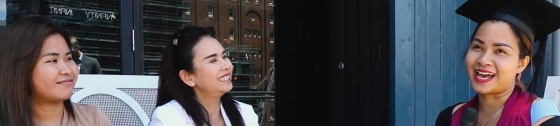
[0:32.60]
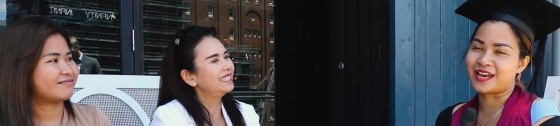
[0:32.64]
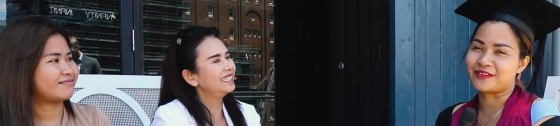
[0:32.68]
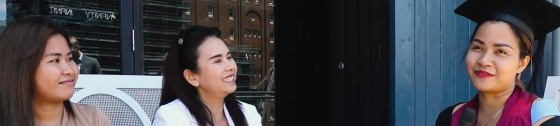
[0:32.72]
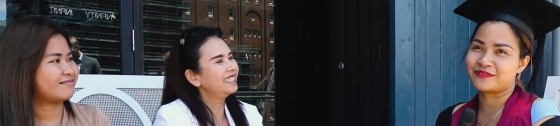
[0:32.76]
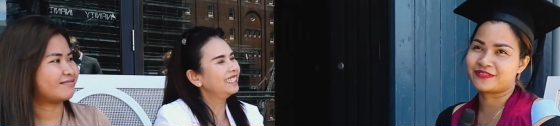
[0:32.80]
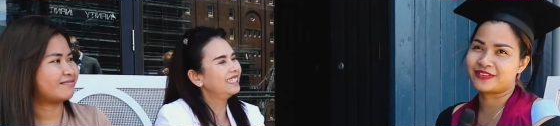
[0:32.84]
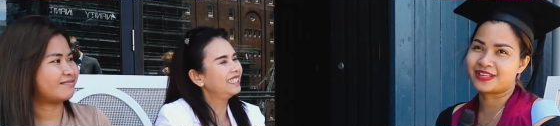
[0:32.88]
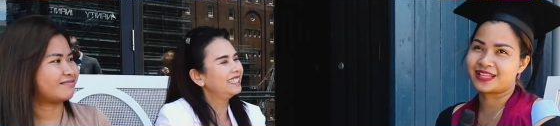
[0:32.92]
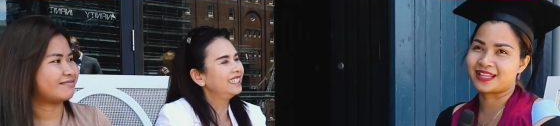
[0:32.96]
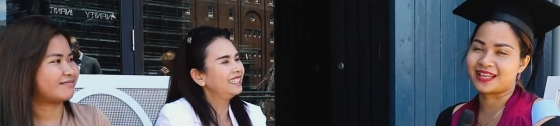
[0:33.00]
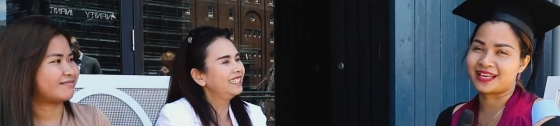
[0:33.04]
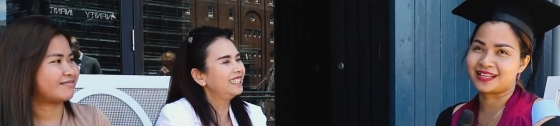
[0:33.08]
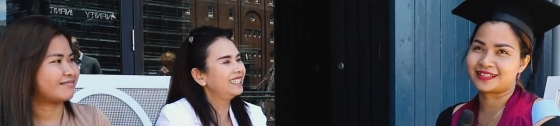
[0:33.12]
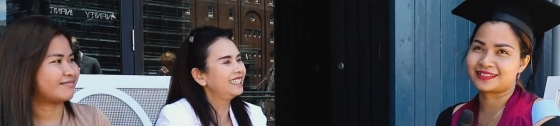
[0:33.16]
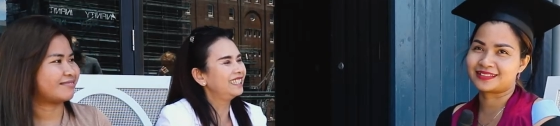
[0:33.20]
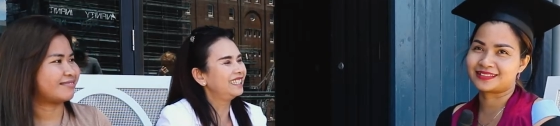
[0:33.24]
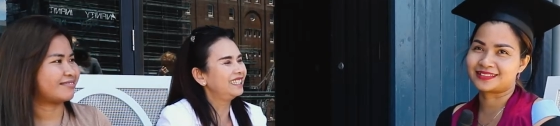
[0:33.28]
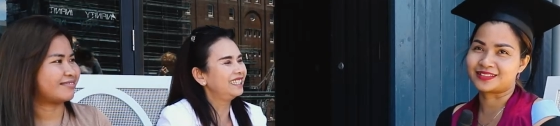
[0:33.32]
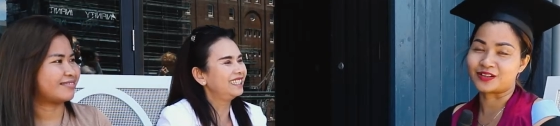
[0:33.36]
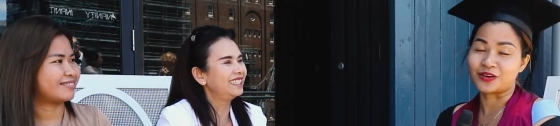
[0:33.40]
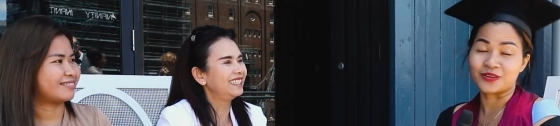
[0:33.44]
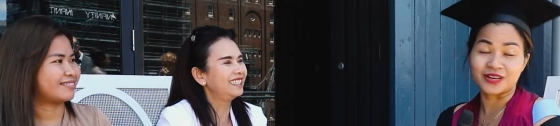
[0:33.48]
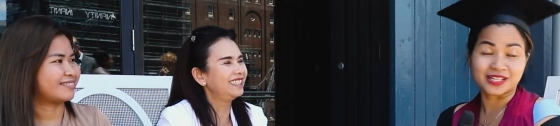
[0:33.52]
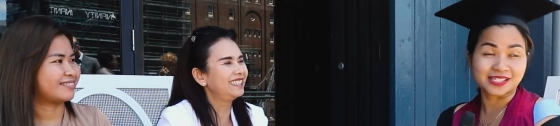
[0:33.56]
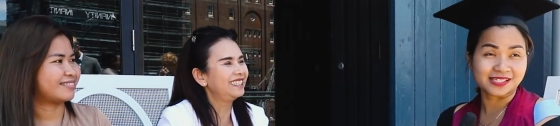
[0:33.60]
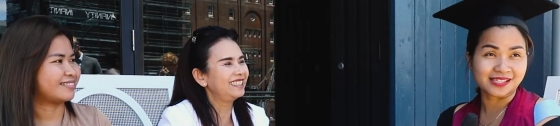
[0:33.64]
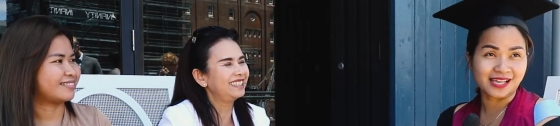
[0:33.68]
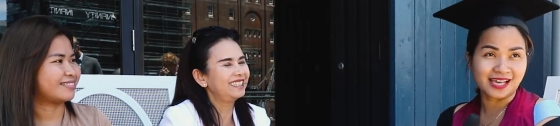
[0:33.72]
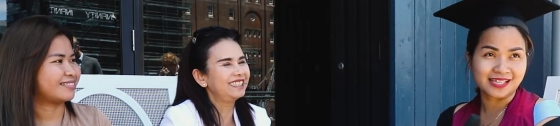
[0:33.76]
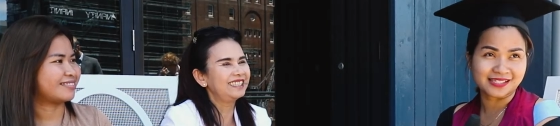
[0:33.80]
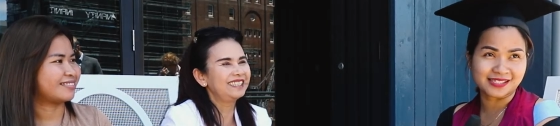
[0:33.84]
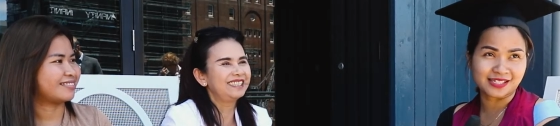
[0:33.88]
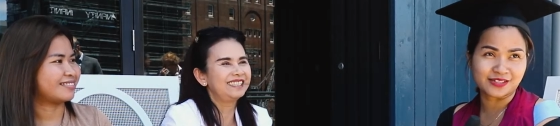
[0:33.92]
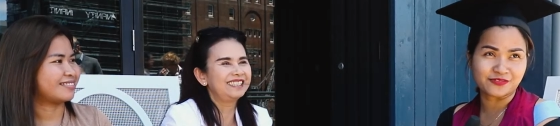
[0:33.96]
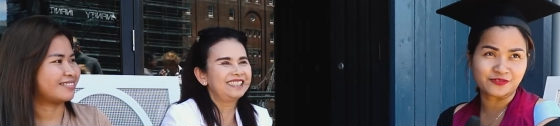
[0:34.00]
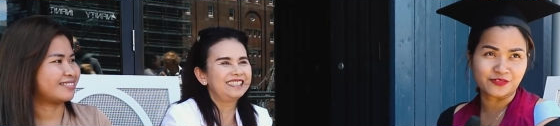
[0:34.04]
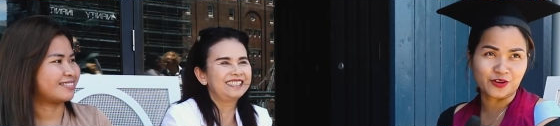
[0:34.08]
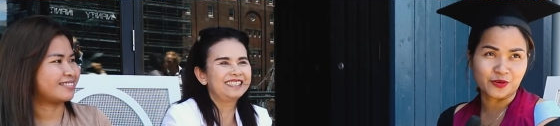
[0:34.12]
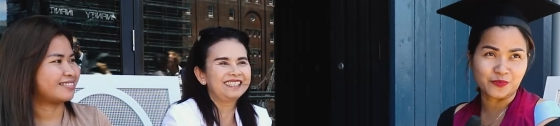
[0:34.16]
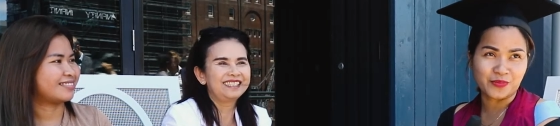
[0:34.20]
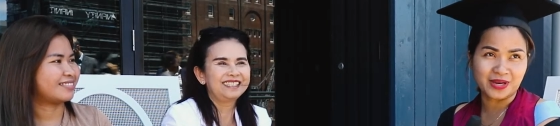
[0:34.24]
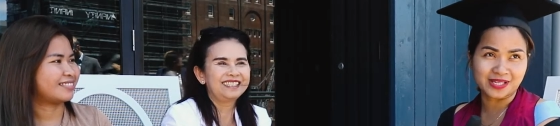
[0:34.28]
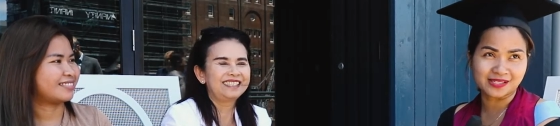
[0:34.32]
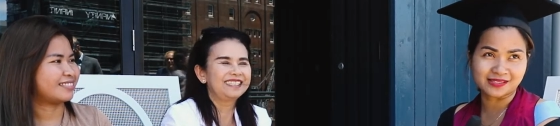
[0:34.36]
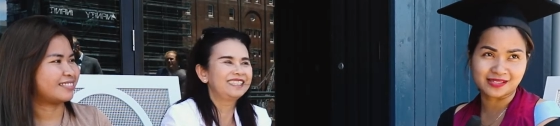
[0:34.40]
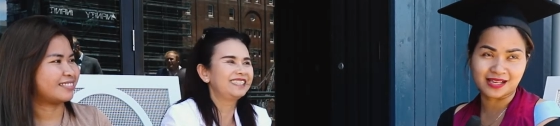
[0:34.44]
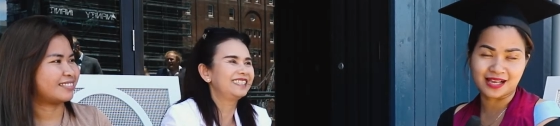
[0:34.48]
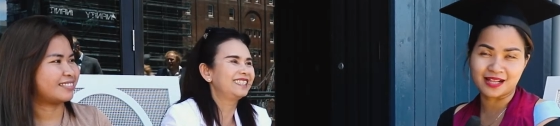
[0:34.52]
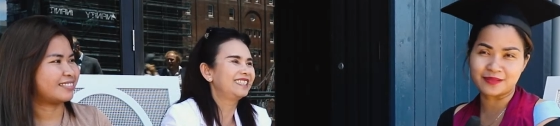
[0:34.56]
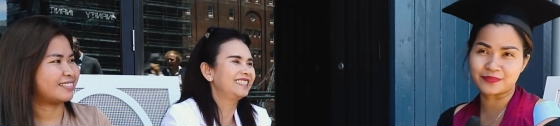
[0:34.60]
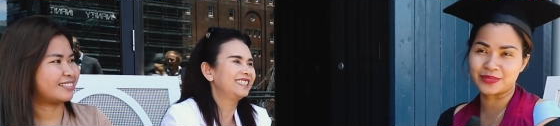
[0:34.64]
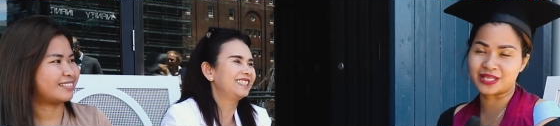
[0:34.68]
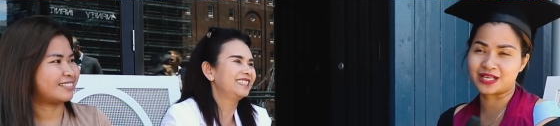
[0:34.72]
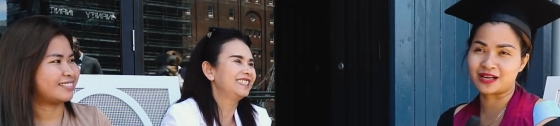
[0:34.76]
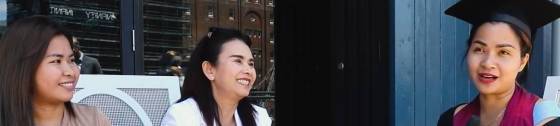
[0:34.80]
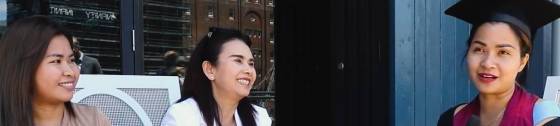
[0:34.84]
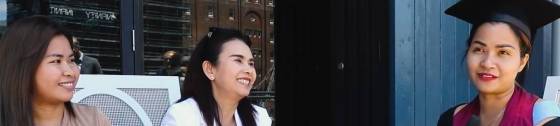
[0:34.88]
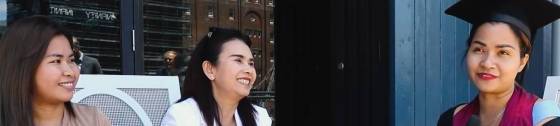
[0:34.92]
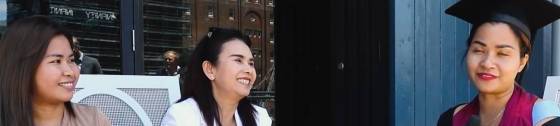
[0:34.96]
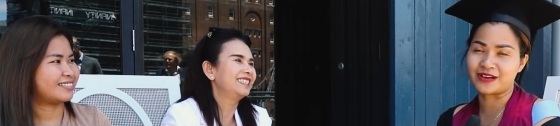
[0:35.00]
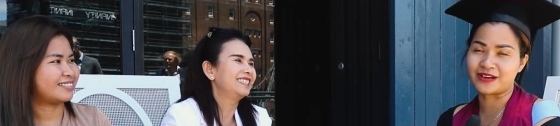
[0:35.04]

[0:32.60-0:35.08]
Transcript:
Speaker 1: I feel like so exciting for myself because